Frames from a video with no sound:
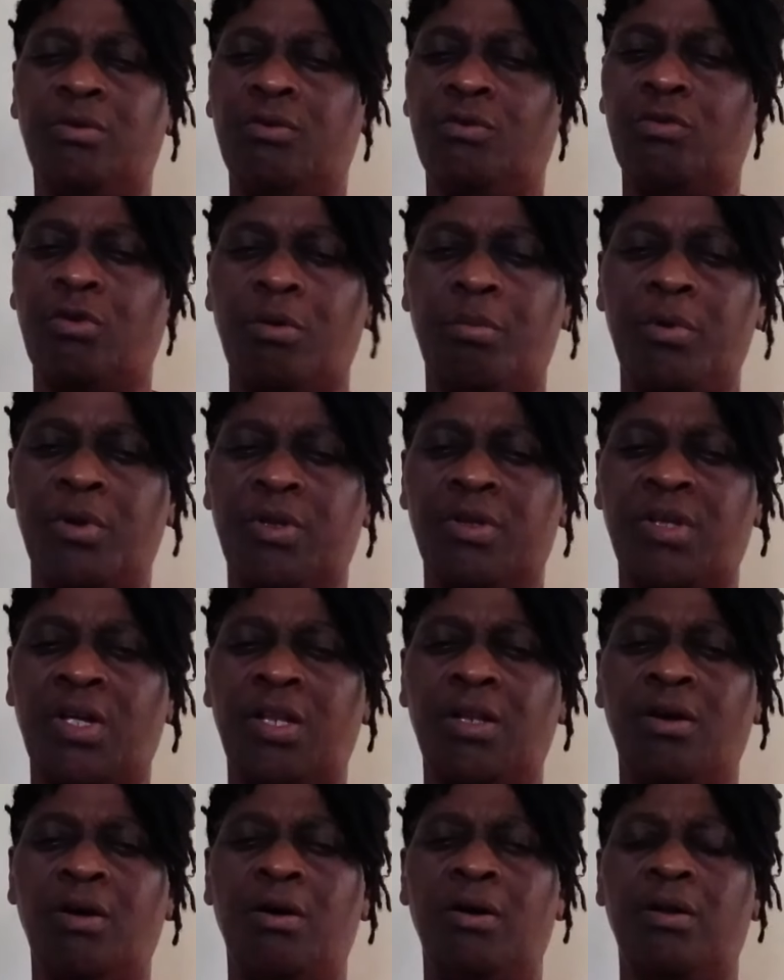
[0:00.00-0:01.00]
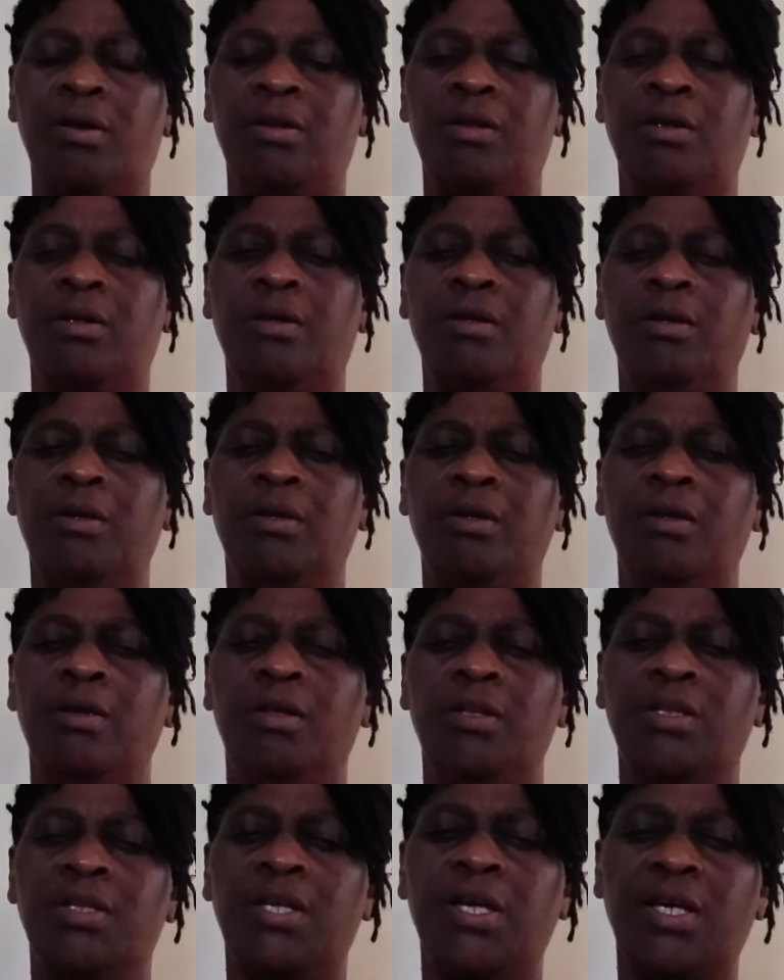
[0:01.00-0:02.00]
troubles and all the
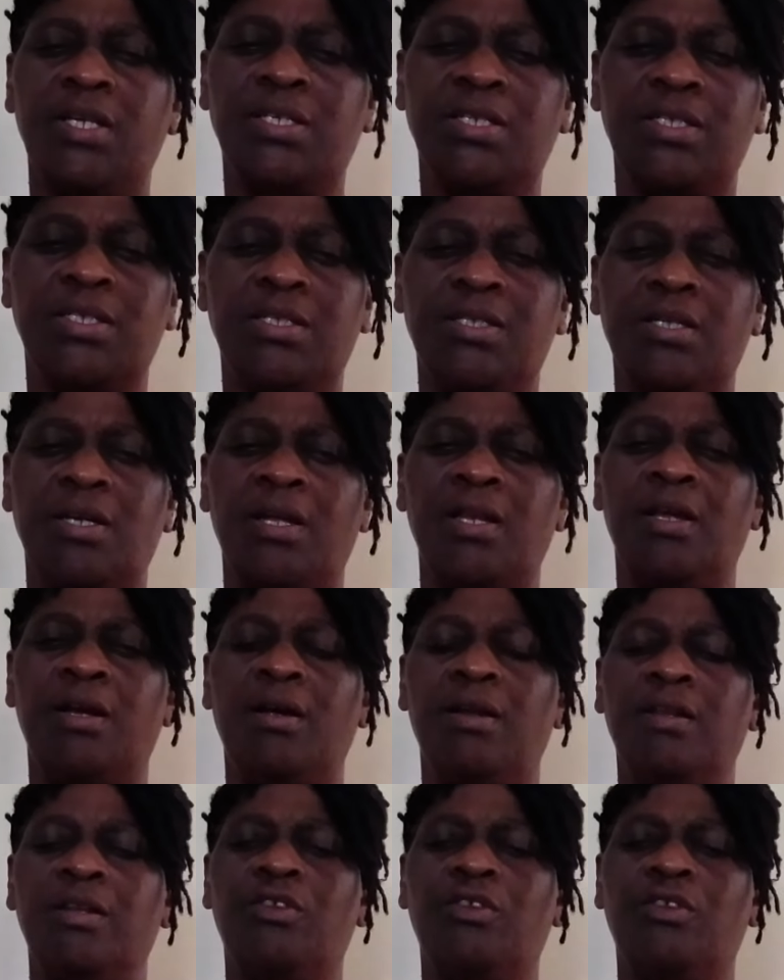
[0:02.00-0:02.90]
tests and all